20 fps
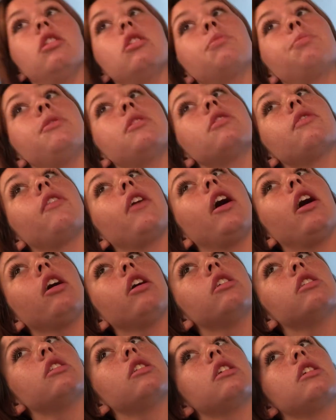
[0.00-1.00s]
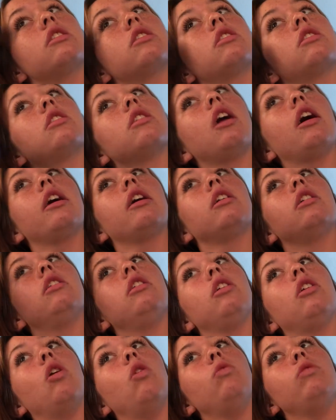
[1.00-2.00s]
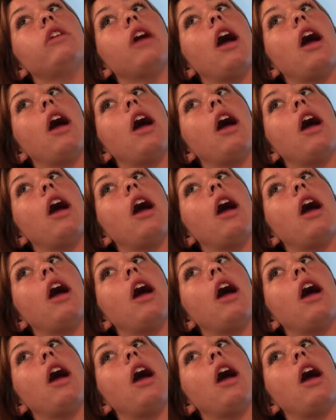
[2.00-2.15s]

This piece of hair needs to like go